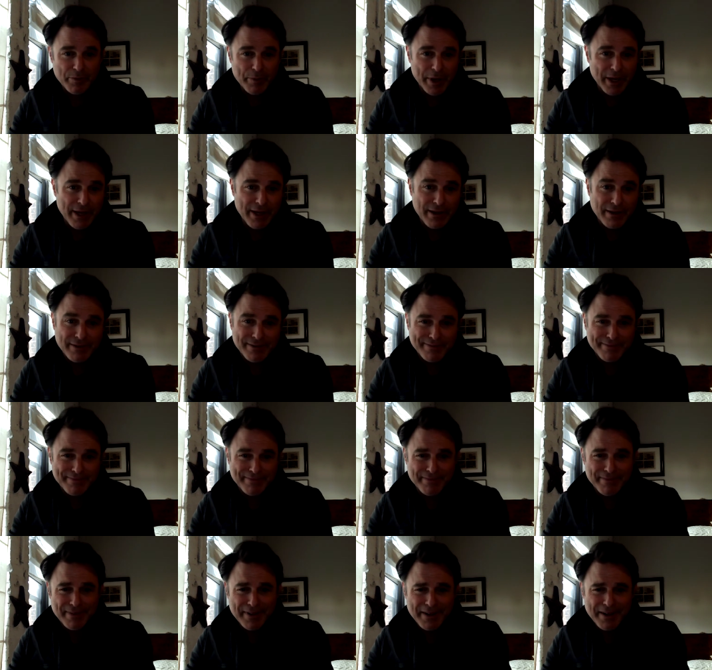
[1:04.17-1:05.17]
me
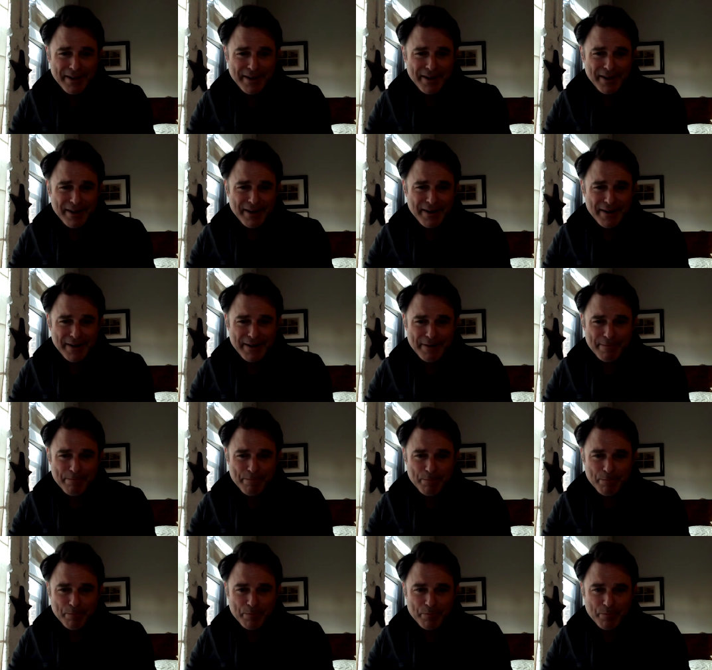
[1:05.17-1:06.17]

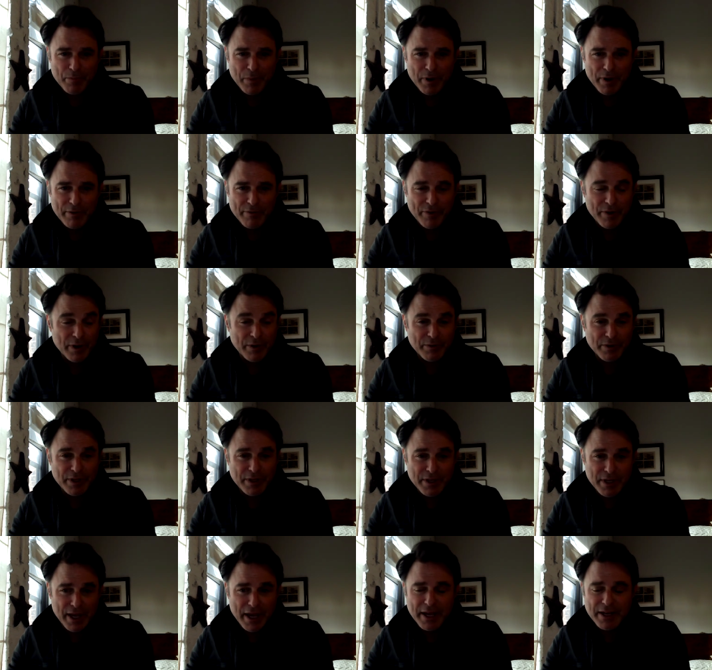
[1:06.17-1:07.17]
um, I felt in
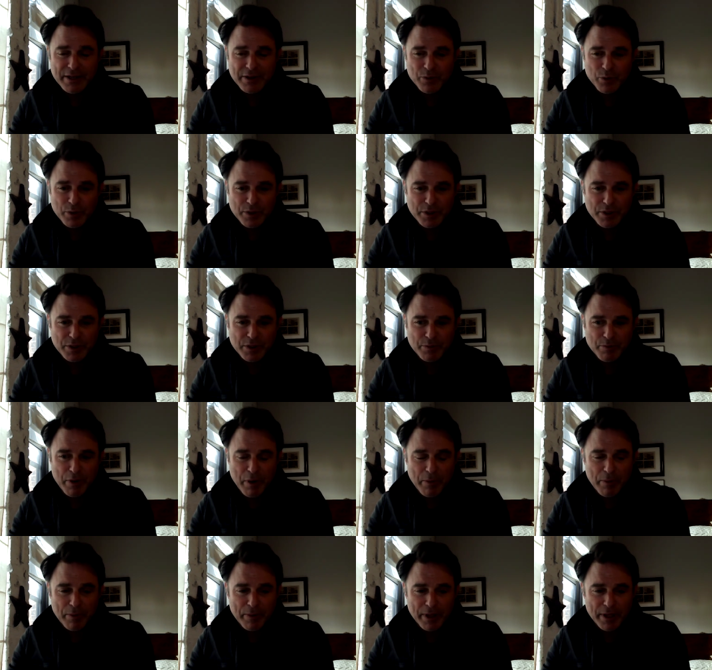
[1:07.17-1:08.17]
the end was
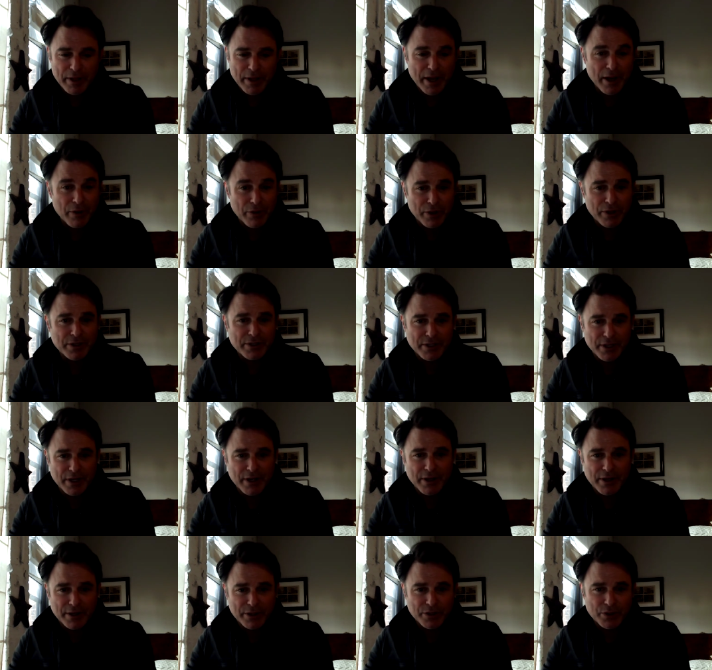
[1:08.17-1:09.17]
probably the healthiest thing
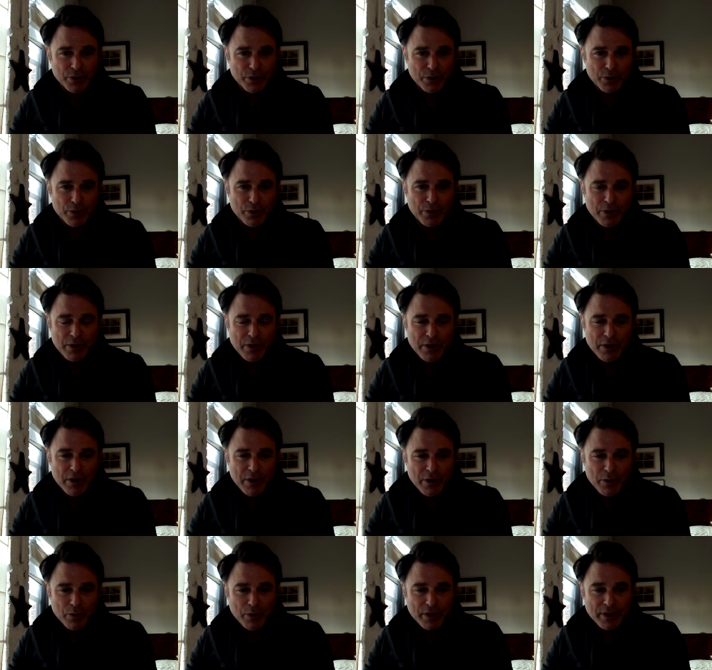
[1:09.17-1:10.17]
I could do
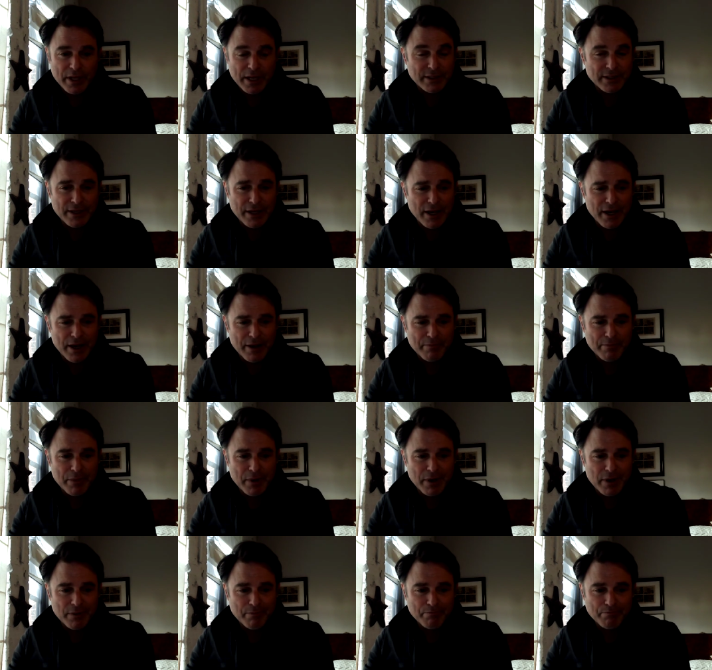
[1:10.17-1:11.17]
with that time
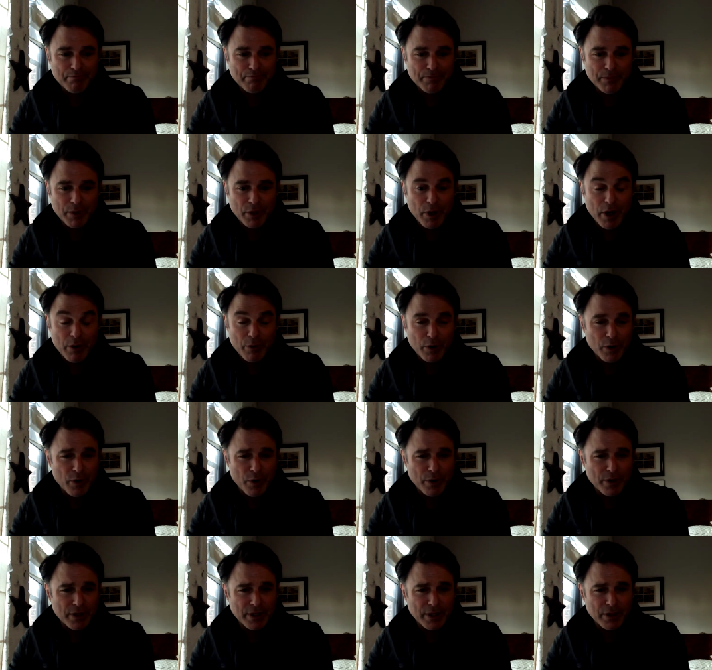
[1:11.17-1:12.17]
um, you know I
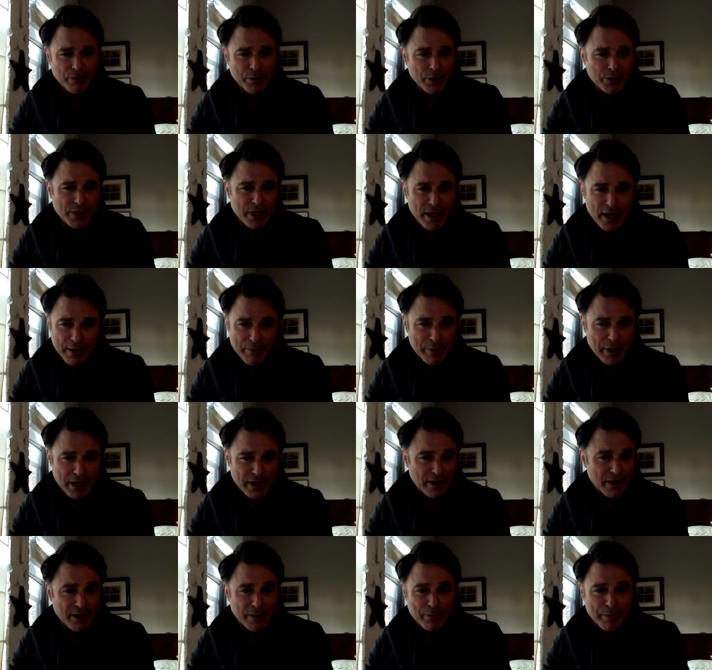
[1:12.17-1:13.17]
recorded a little music and I painted
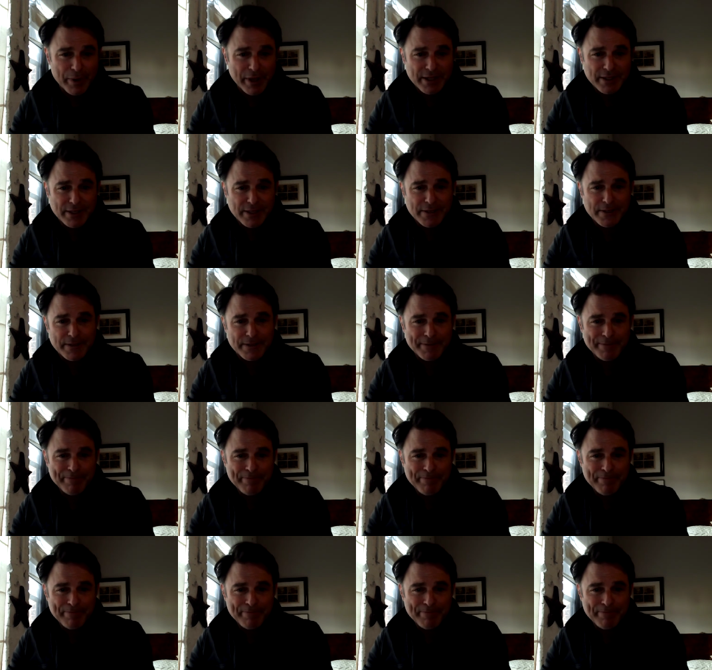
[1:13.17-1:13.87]
a lot of paintings